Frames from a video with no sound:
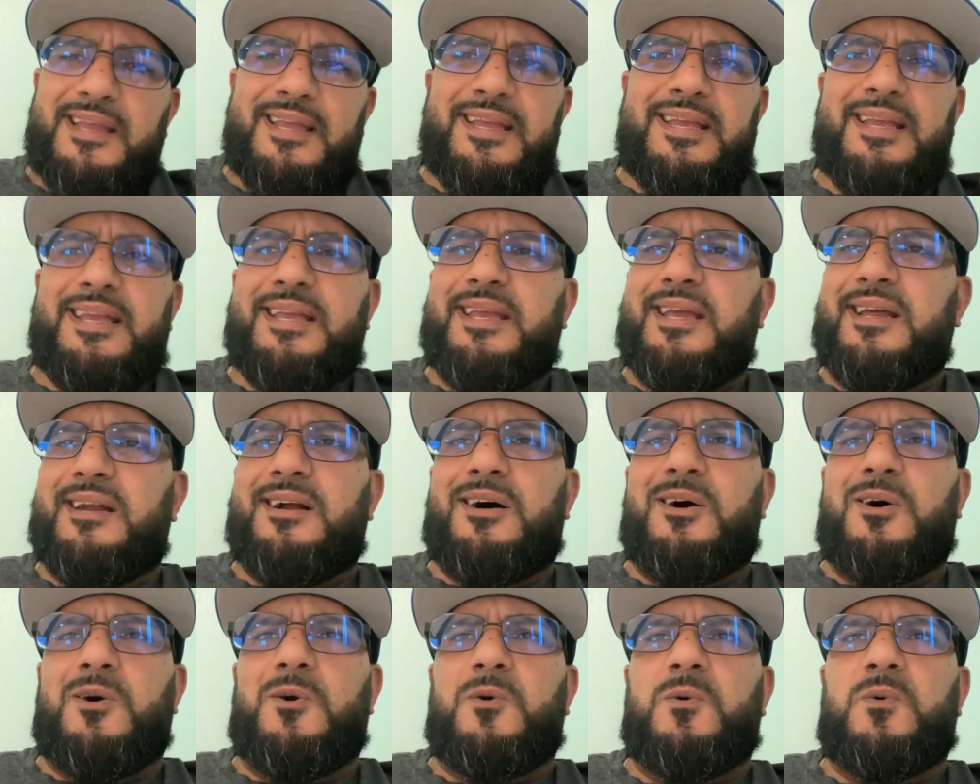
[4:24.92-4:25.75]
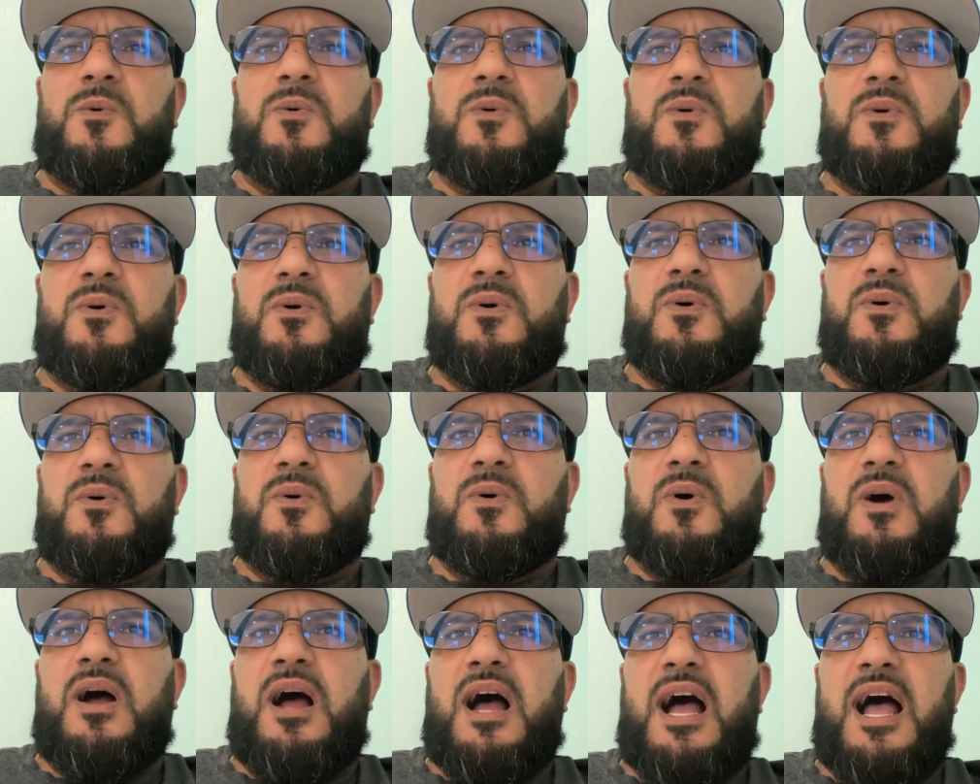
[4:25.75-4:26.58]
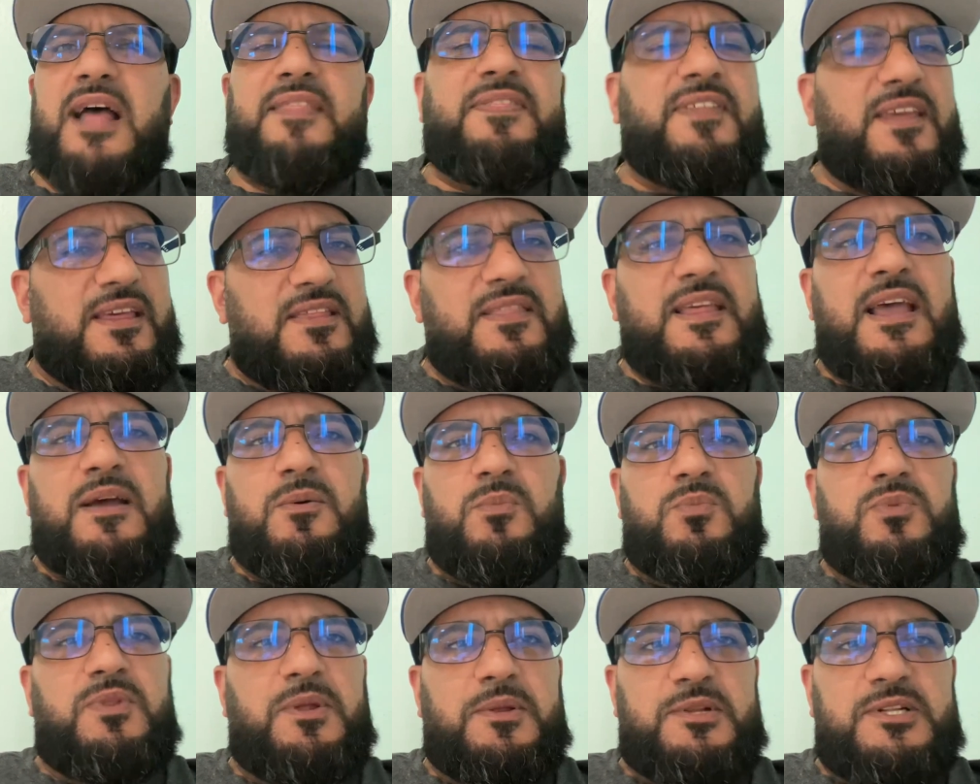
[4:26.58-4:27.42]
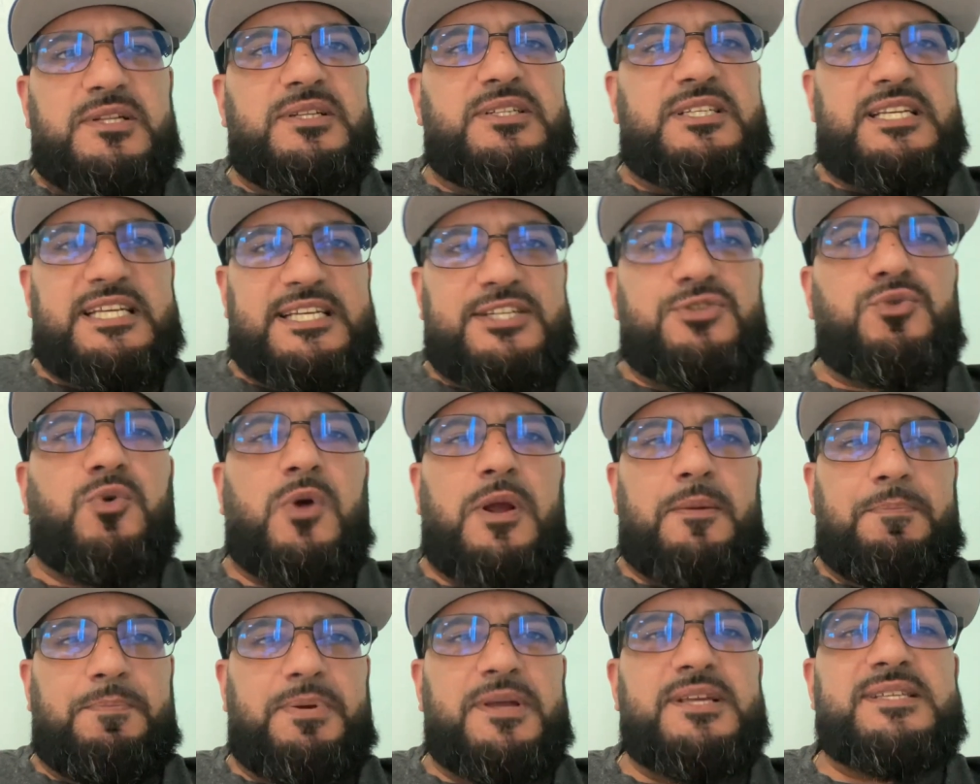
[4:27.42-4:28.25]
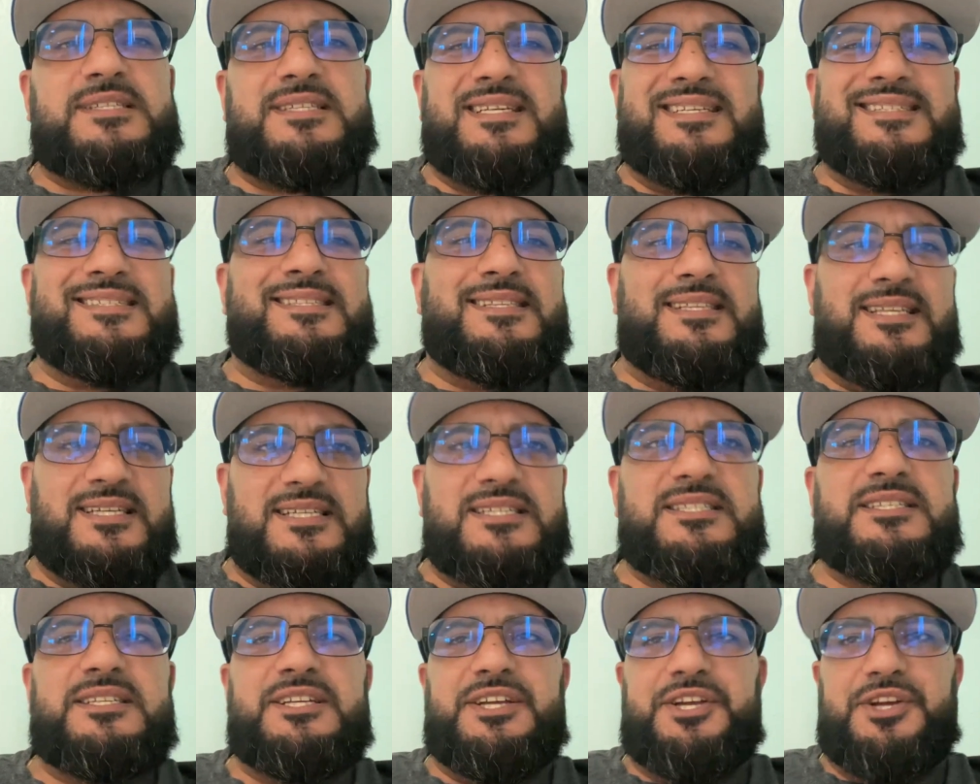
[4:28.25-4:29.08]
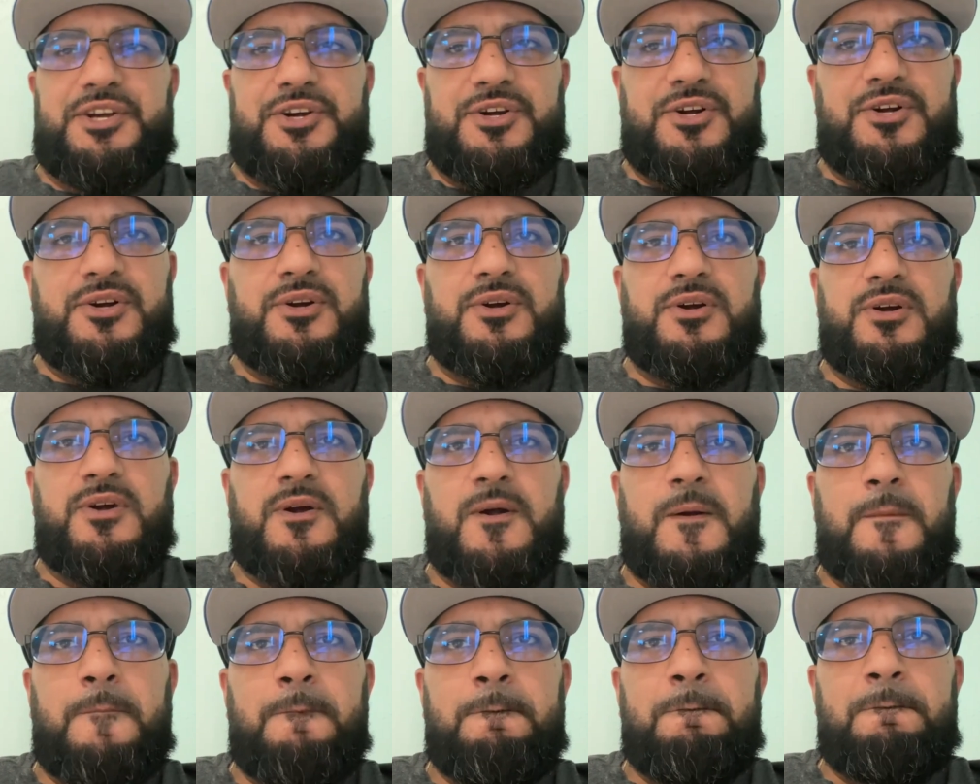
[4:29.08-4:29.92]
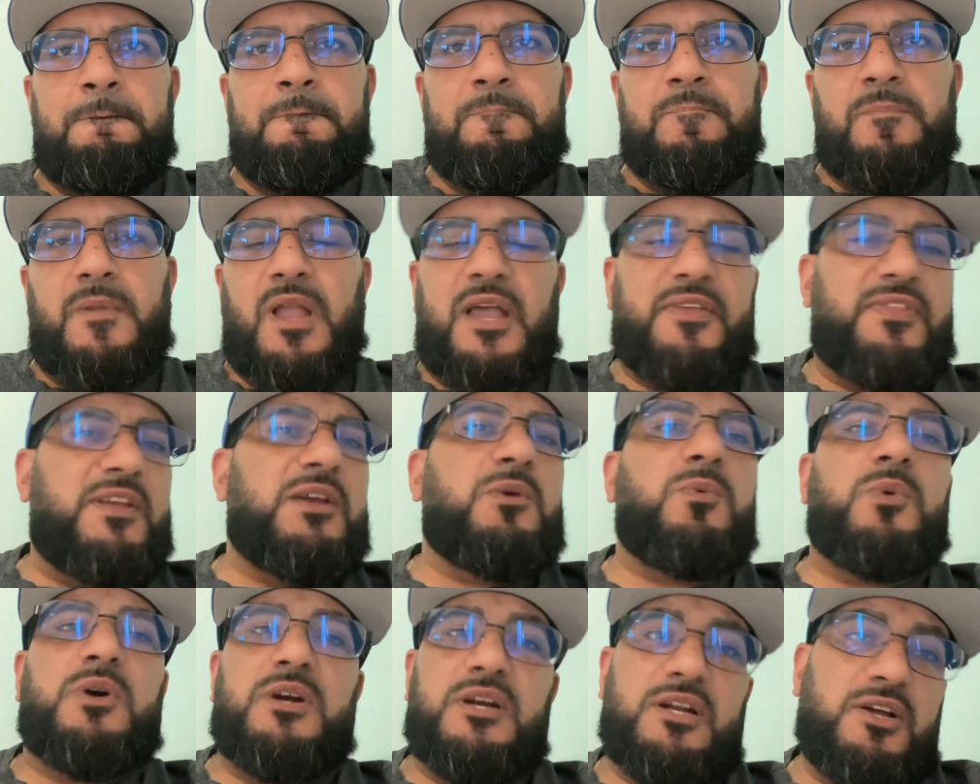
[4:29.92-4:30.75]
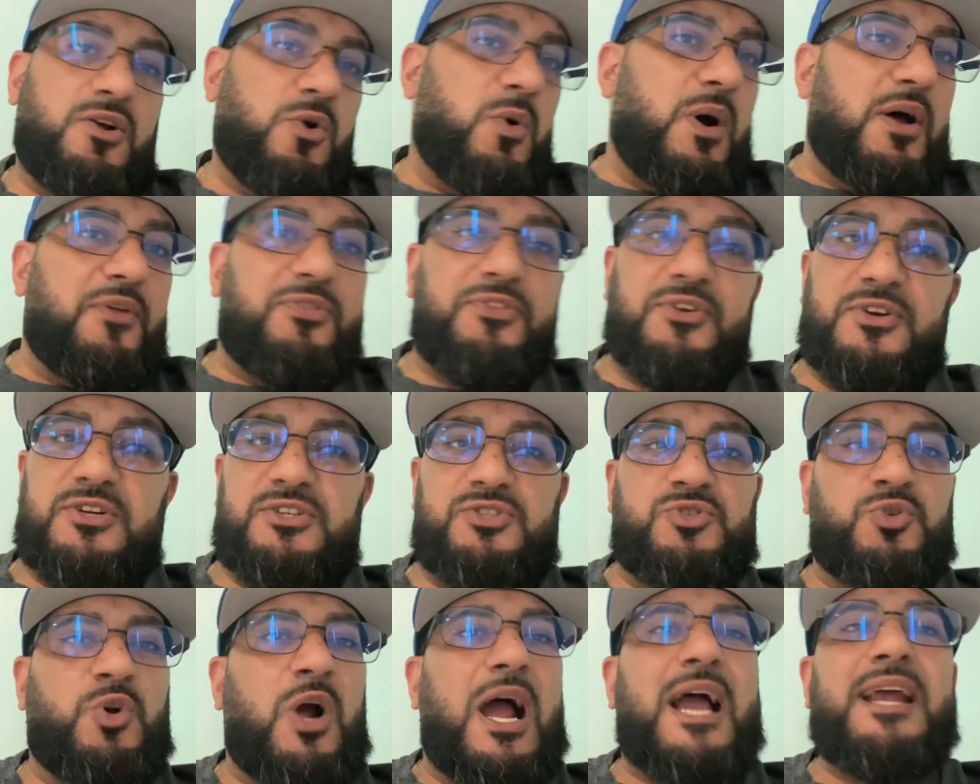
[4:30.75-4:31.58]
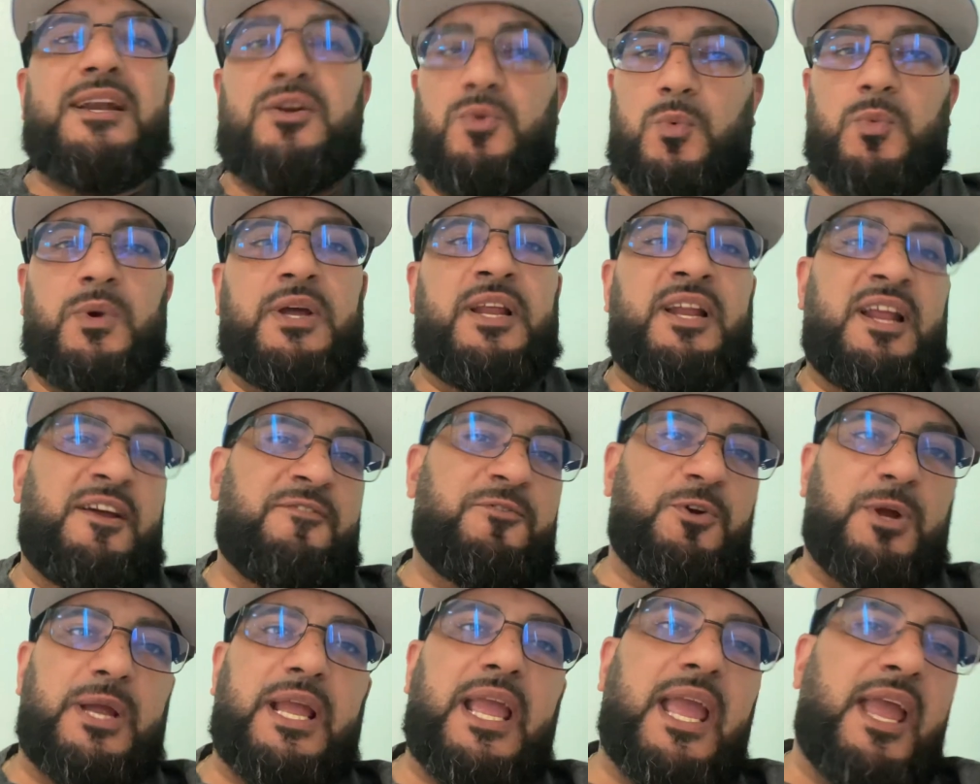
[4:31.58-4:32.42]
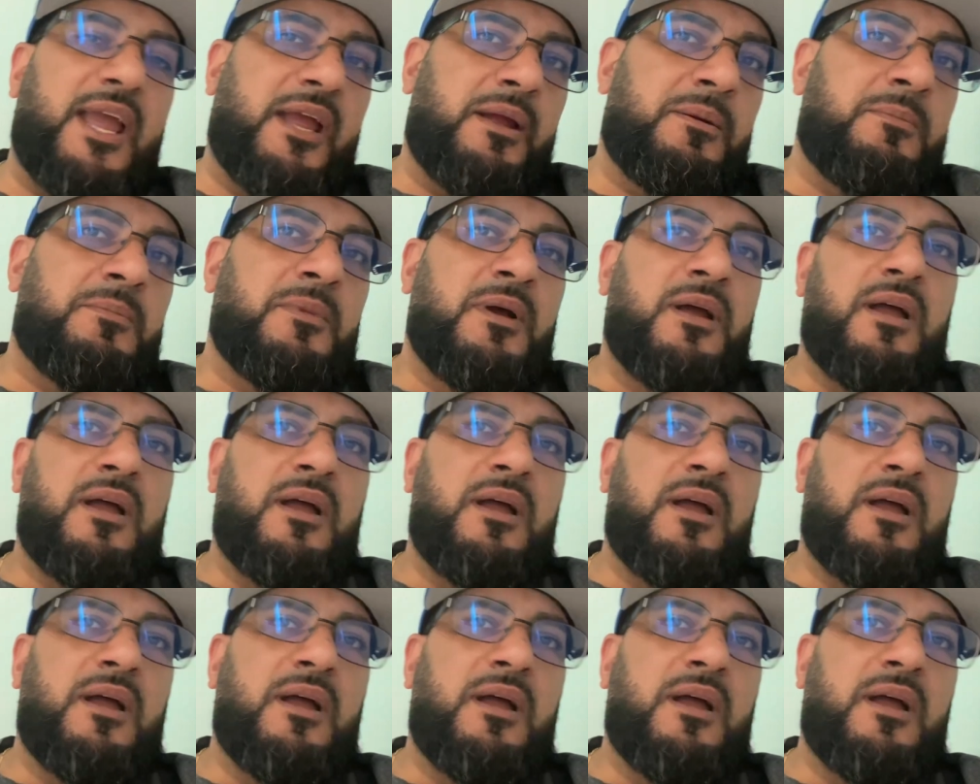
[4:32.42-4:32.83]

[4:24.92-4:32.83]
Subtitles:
you know, I think that the Detroit Pistons this year, I think we're going to go out there and try to win every game.